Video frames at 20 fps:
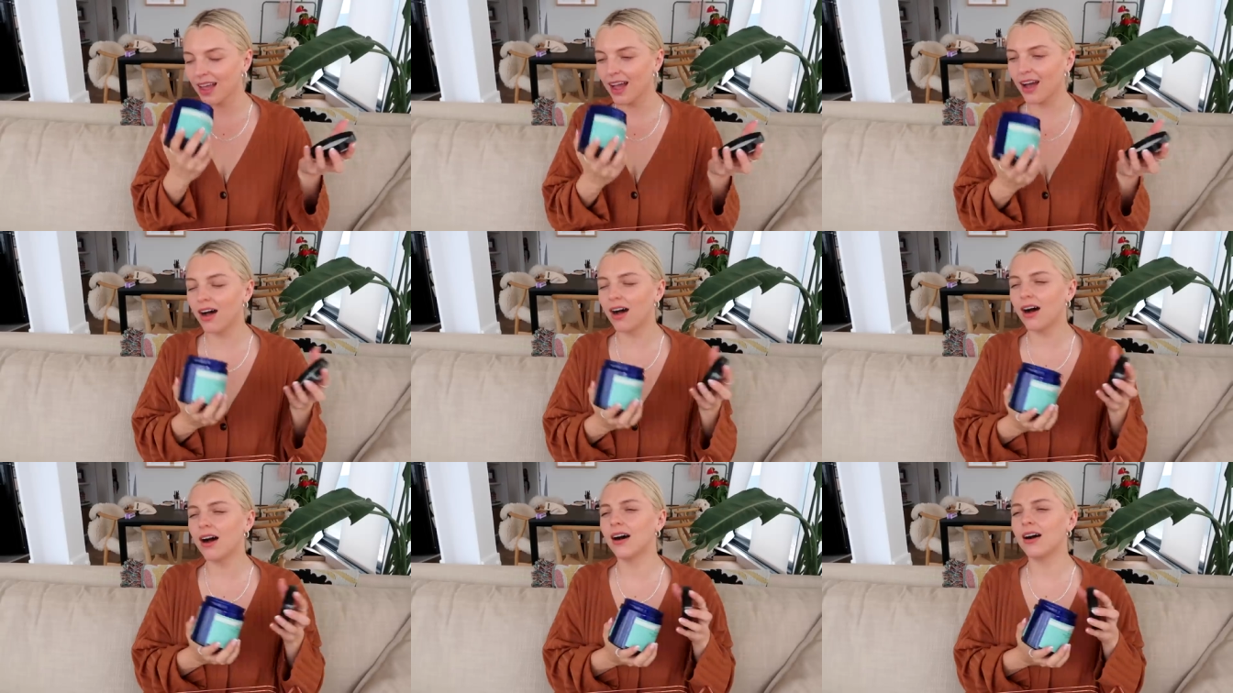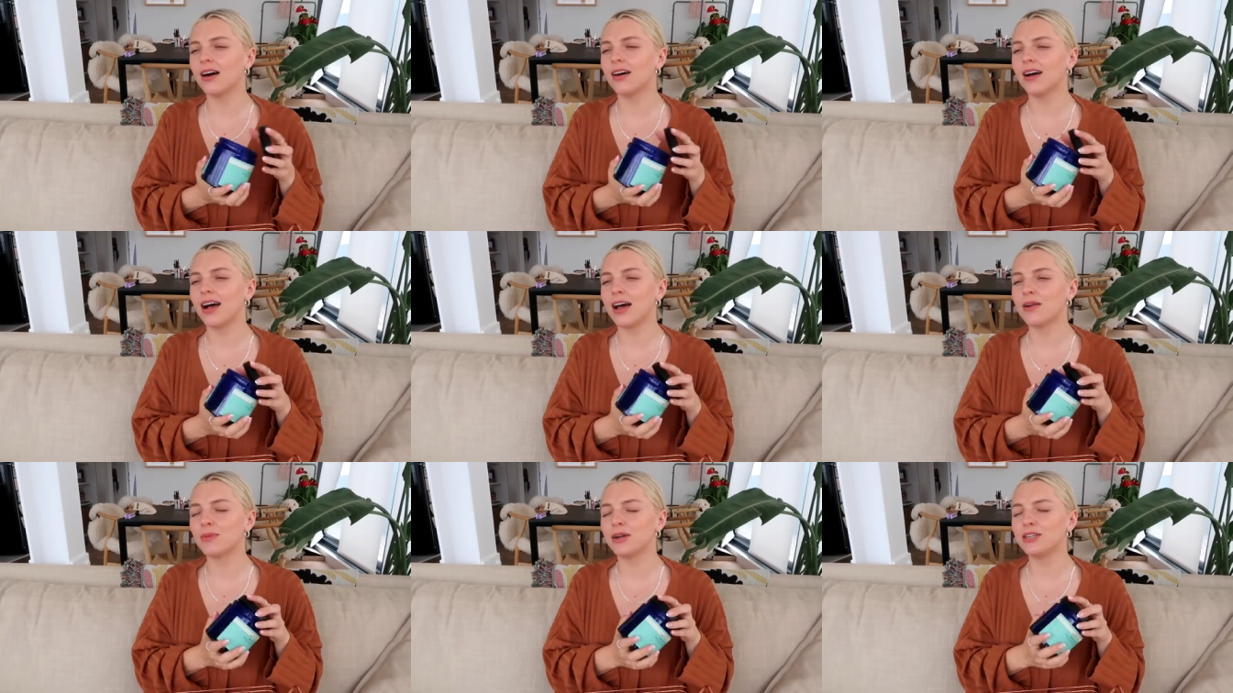Oh,
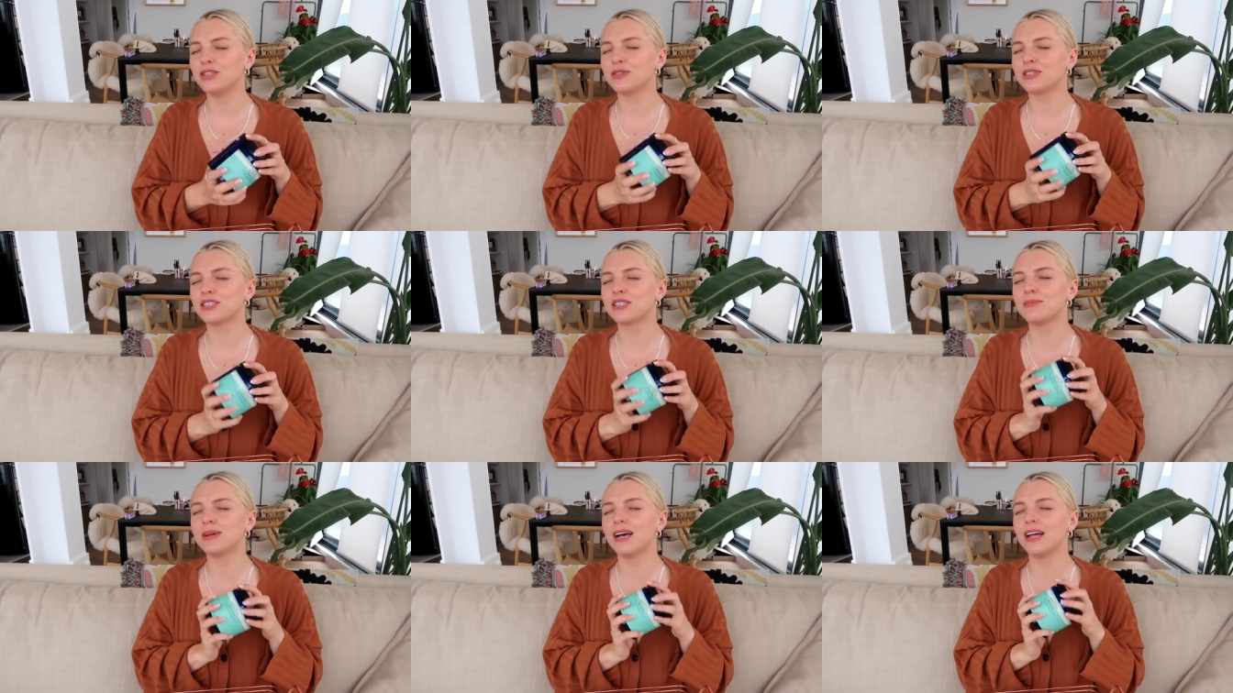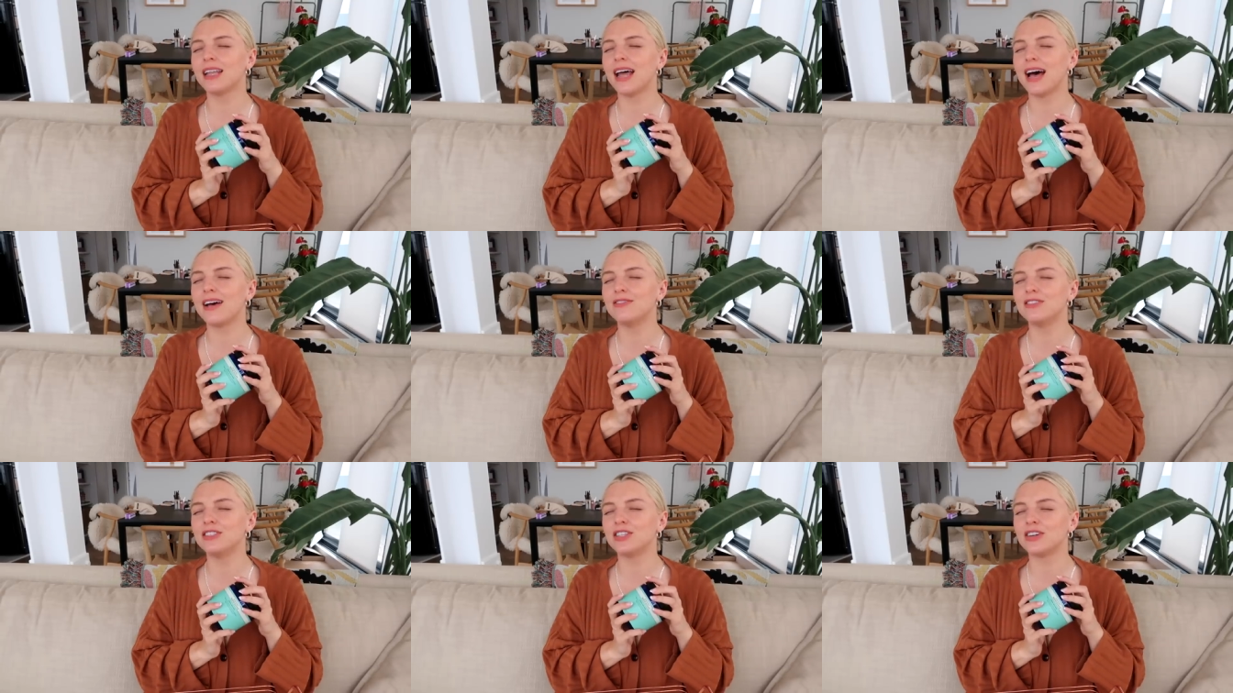and when you smell
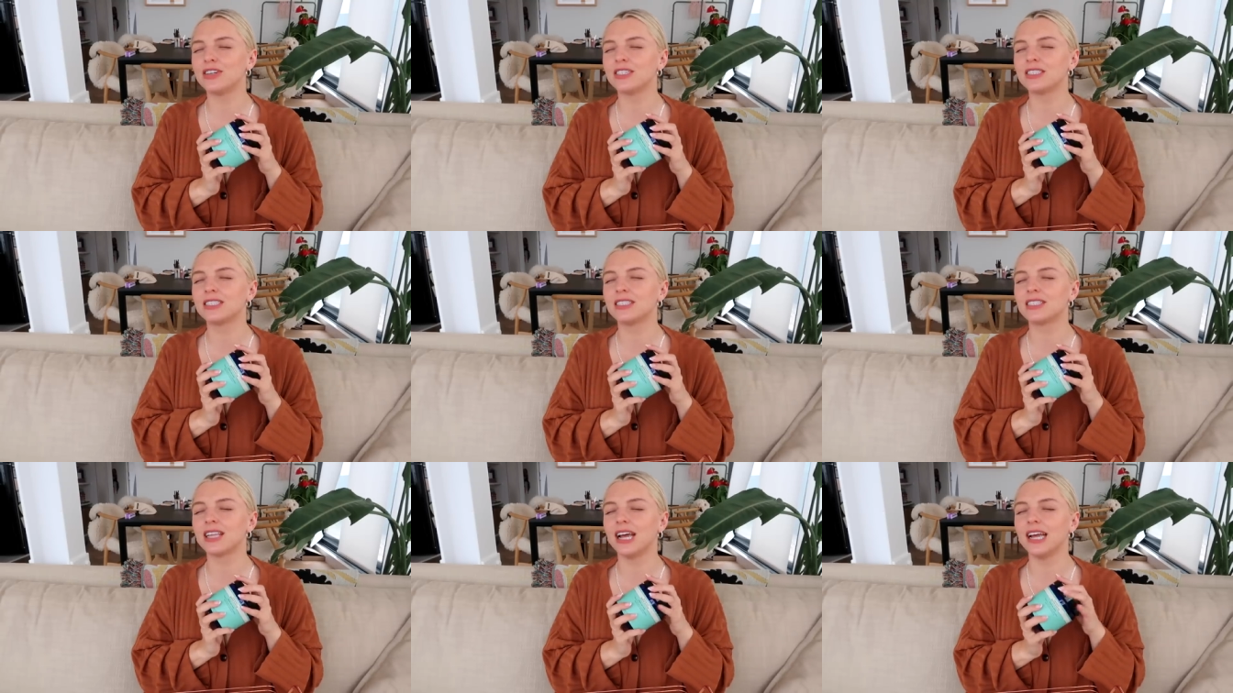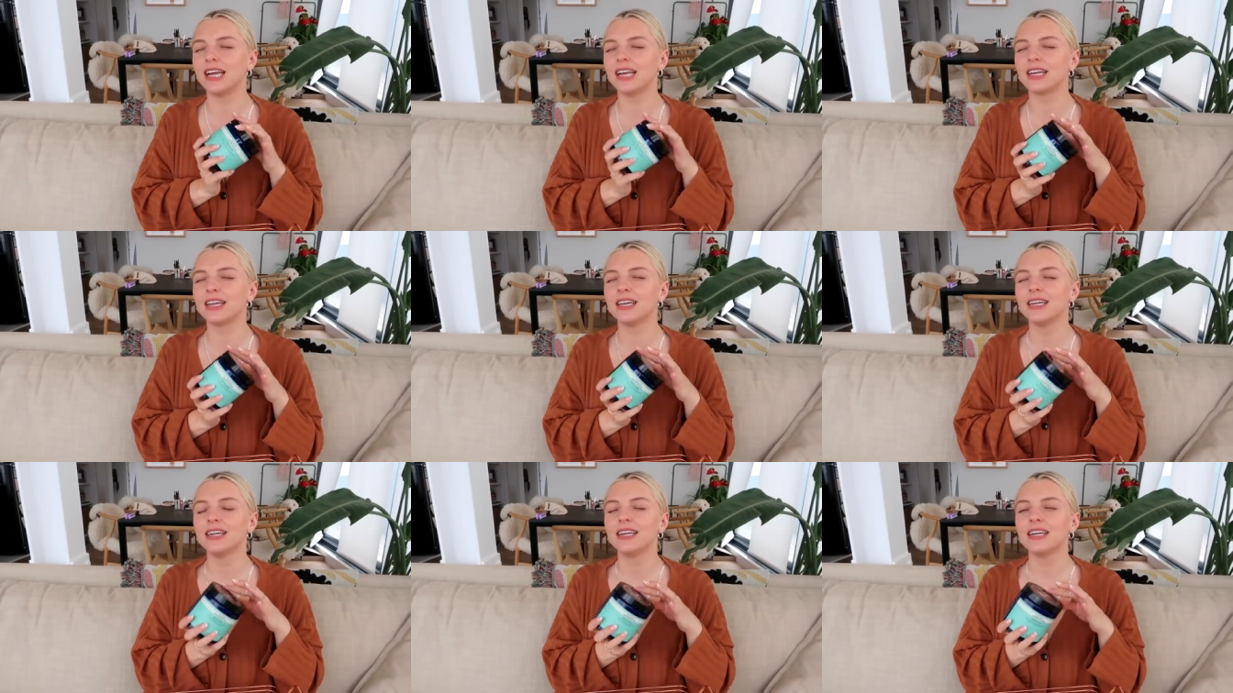lavender, it's like,